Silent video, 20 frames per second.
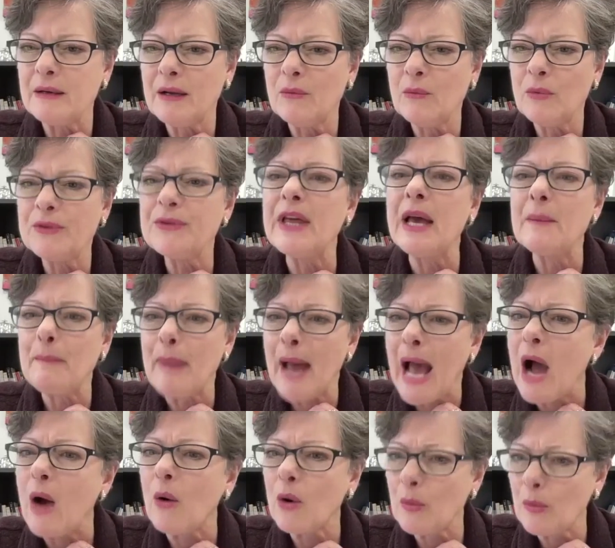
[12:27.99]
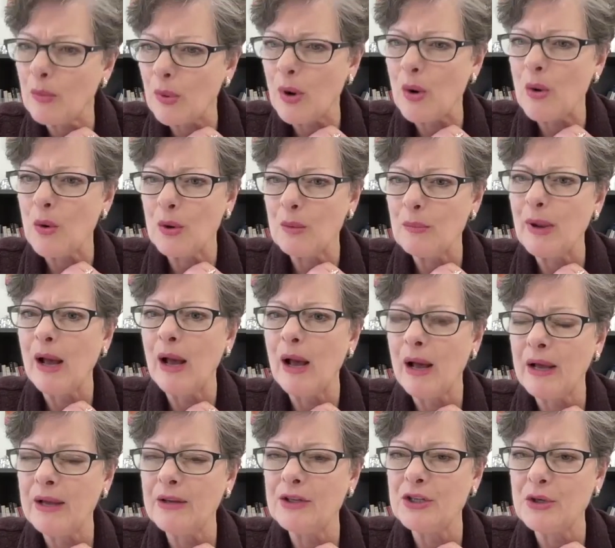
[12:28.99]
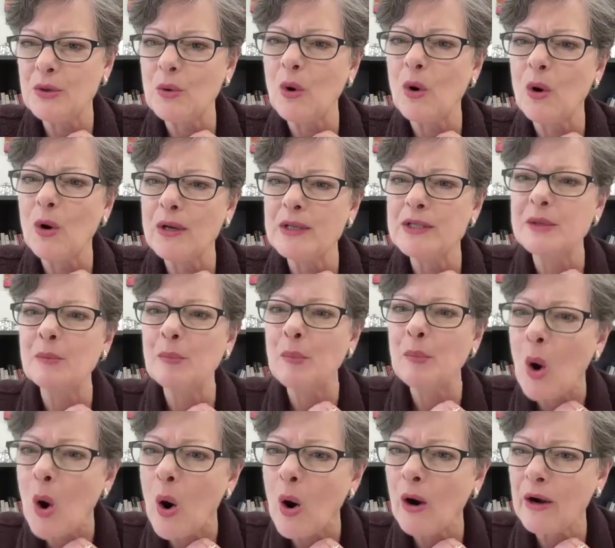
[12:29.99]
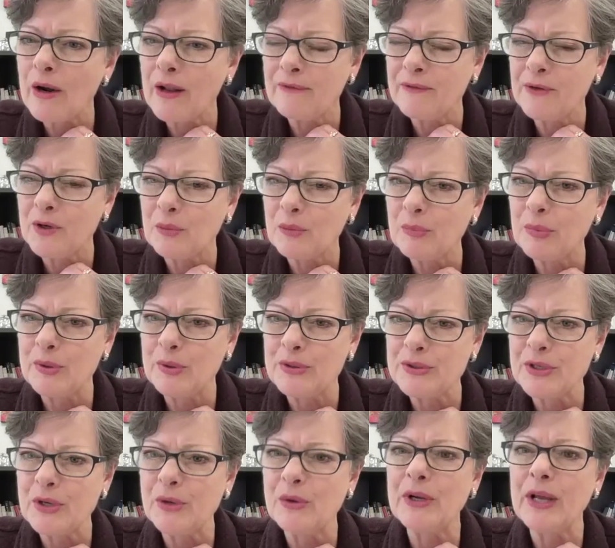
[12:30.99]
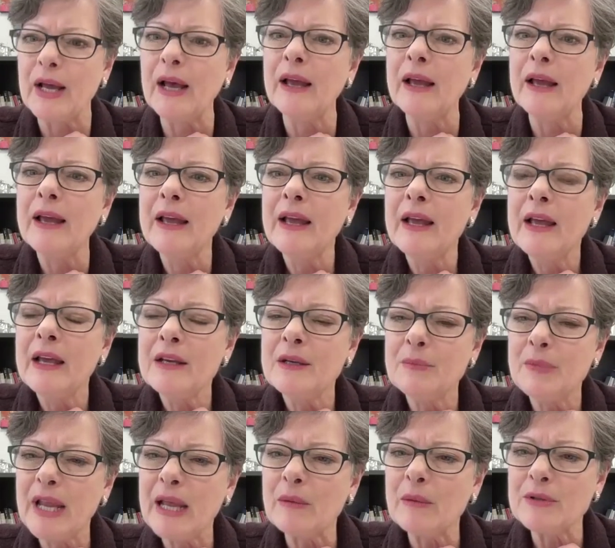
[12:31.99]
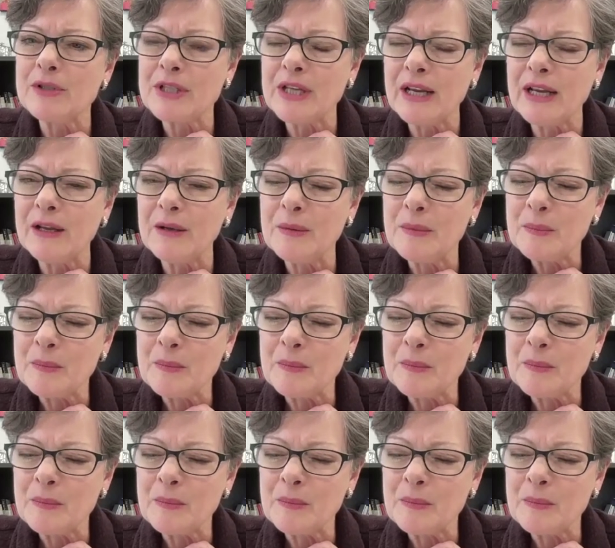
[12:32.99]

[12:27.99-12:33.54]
with that power broker behind you, or as a part of your persona, to be able to